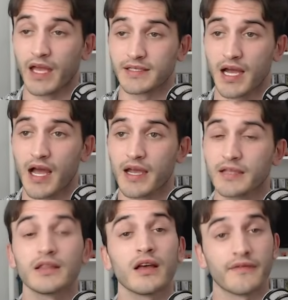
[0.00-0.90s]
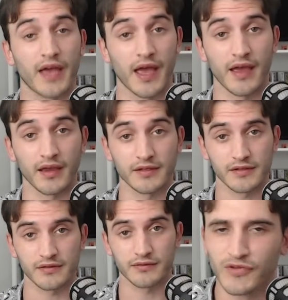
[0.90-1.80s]
And I love
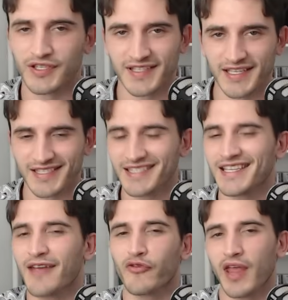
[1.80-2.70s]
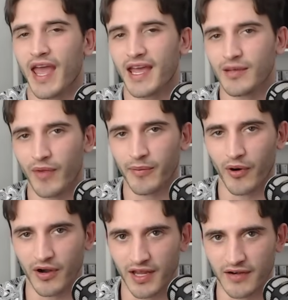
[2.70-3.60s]
eggs. You see, since every egg in my
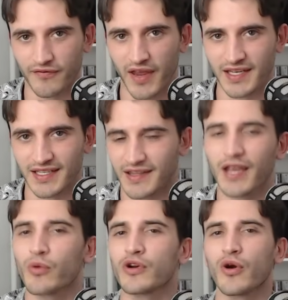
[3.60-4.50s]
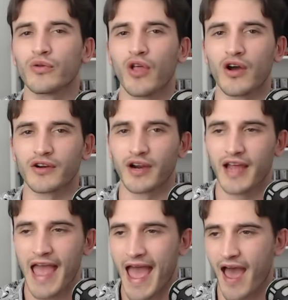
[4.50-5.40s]
party had fainted, they were no longer
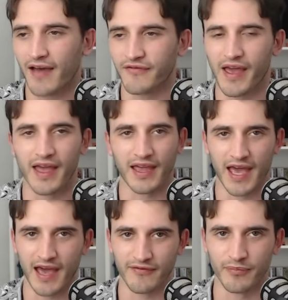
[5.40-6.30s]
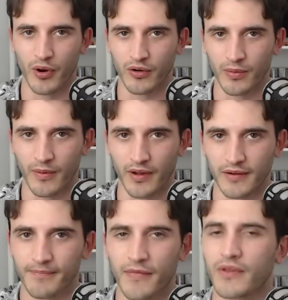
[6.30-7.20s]
half egg, half Pokemon.
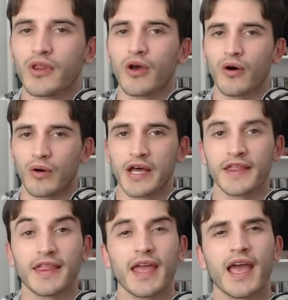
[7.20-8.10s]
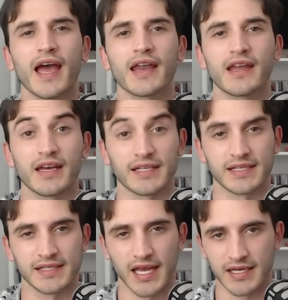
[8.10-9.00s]
No, they had
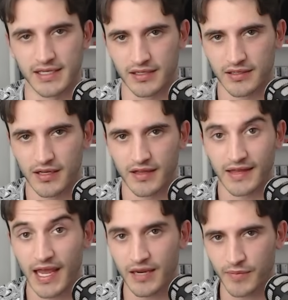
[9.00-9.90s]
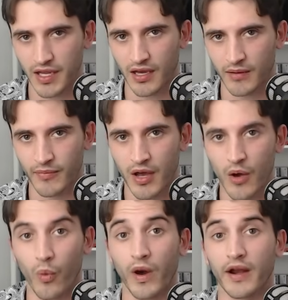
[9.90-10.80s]
ascended. They had become
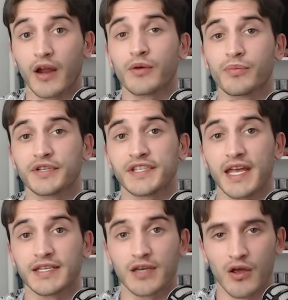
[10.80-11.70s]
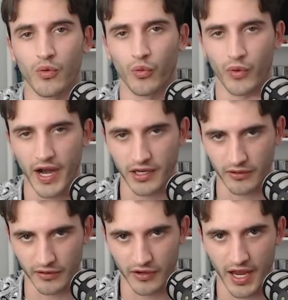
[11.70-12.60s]
100%
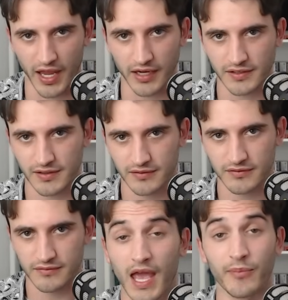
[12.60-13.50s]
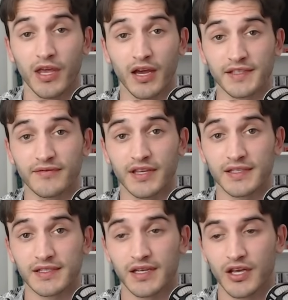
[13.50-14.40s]
regular eggs. And because of
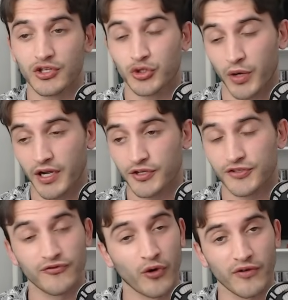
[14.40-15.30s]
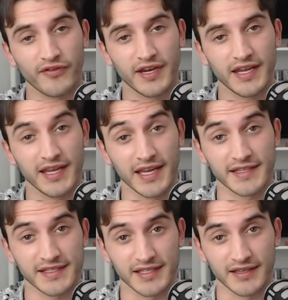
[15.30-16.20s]
this, trainers forfeit
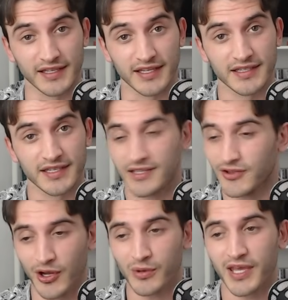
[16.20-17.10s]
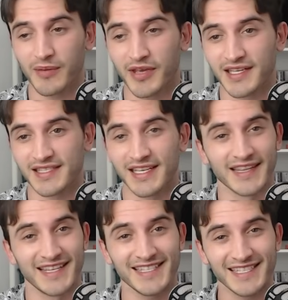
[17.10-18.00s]
instantly. No gimmicks,
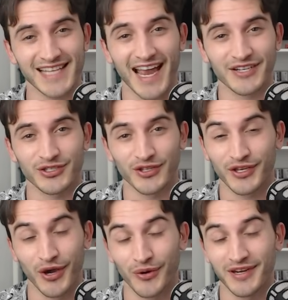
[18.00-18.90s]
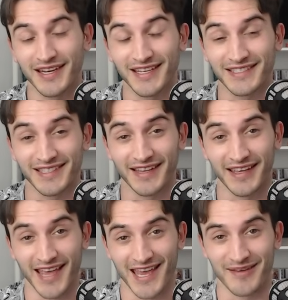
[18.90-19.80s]
this is actually coded into the
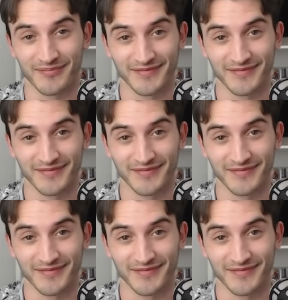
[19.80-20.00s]
game.